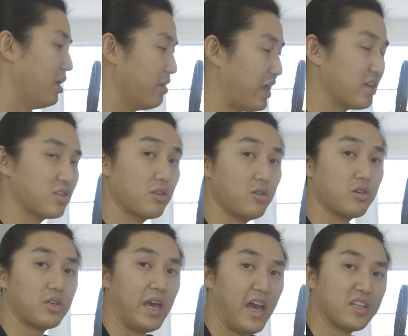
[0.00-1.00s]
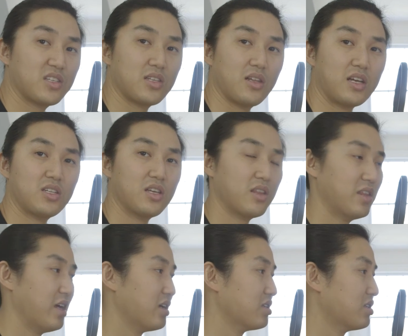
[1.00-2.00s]
that is a look at selecting
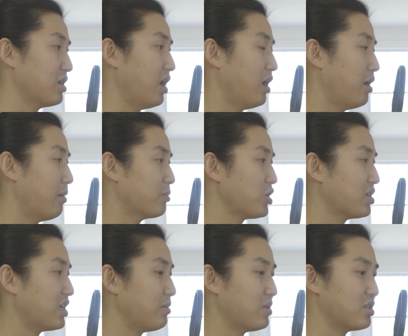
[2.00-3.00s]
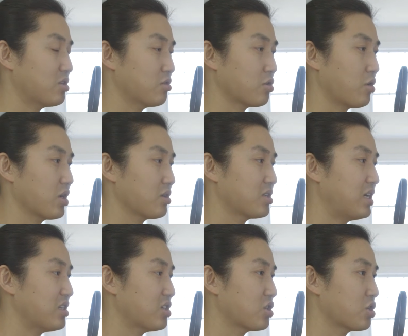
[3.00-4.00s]
things. Um, trying to keep these tutorials
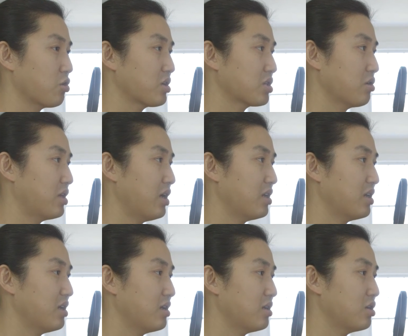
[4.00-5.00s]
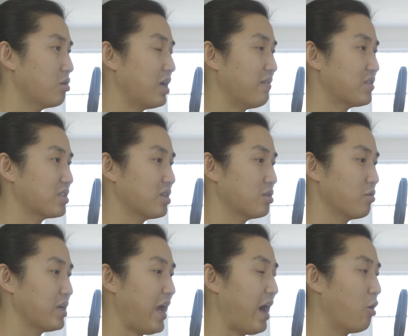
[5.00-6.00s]
nice and short so that you don't have to sit through
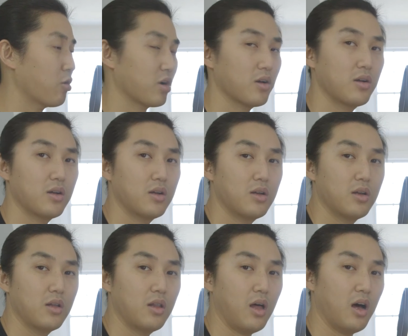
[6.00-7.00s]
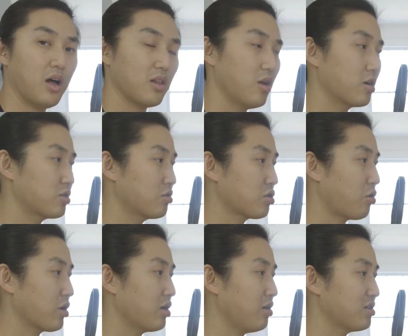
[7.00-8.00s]
an hour uh, long
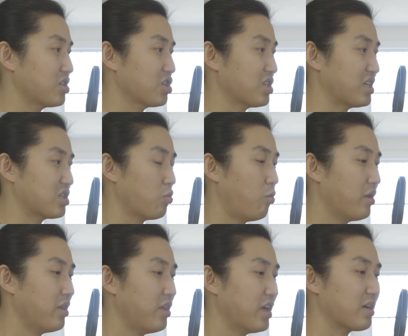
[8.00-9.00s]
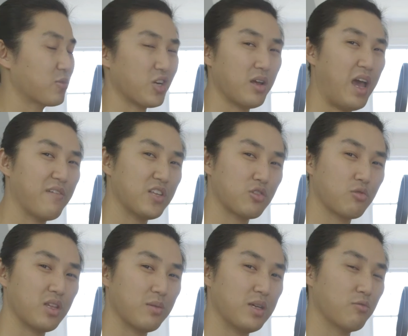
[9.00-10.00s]
tutorial just to get to one thing. I'm trying to have these
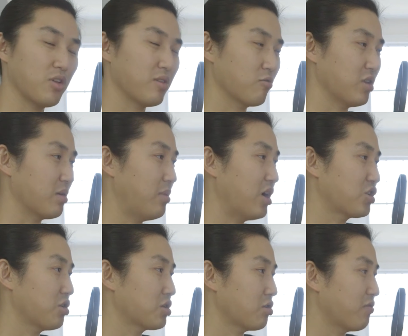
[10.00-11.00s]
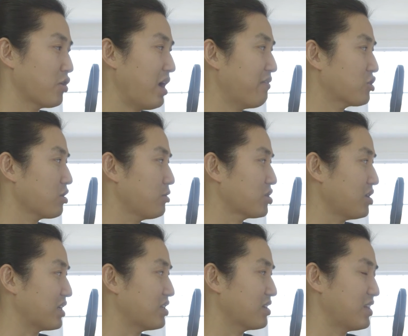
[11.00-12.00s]
really be re- really modular. So if you're having trouble
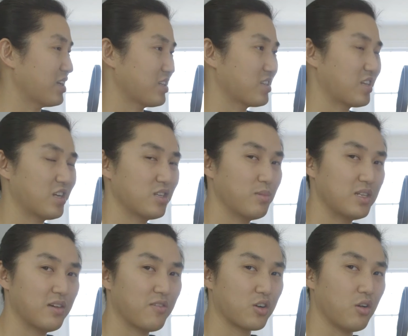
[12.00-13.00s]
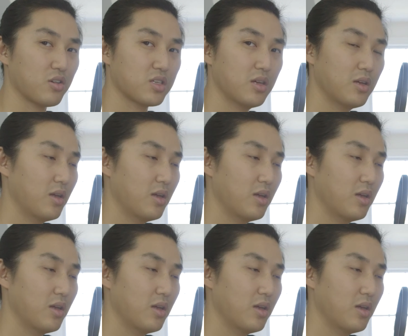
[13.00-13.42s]
selecting things, it's going to be difficult.